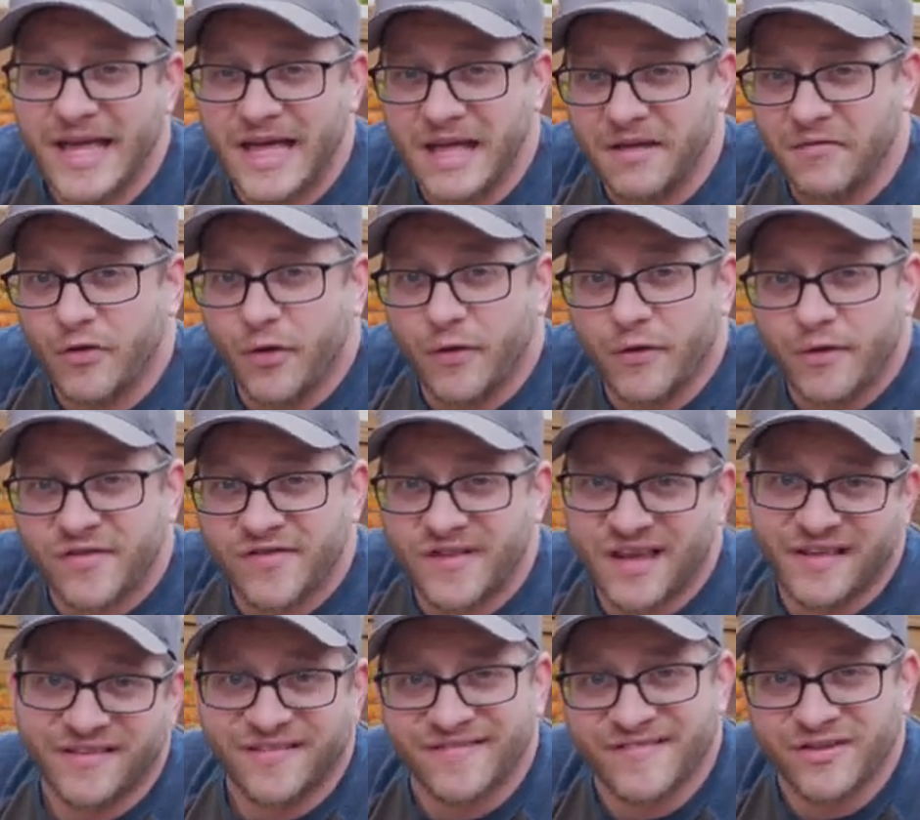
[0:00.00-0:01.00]
even though they're
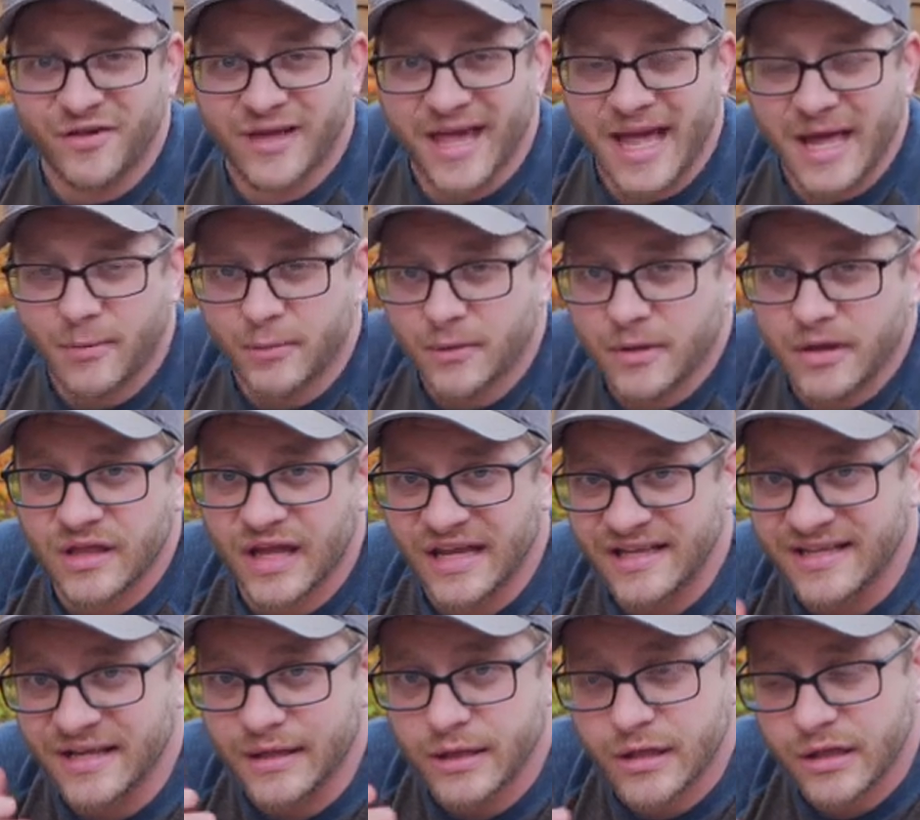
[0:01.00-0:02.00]
stainless steel cables, they
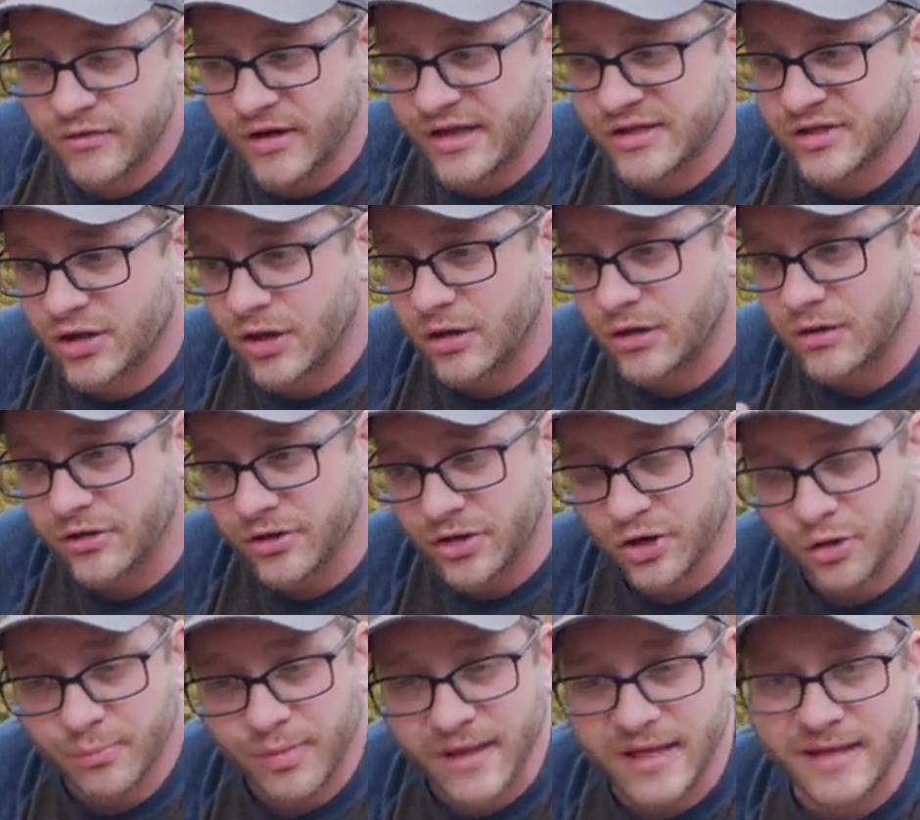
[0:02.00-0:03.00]
did stretch a
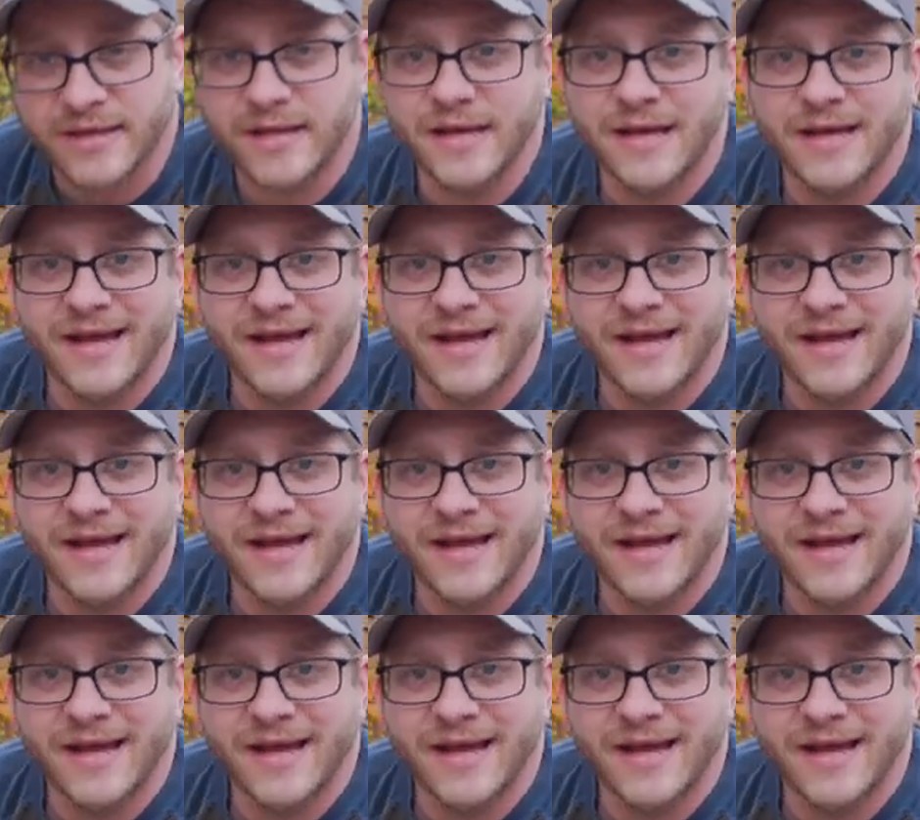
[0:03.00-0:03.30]
little bit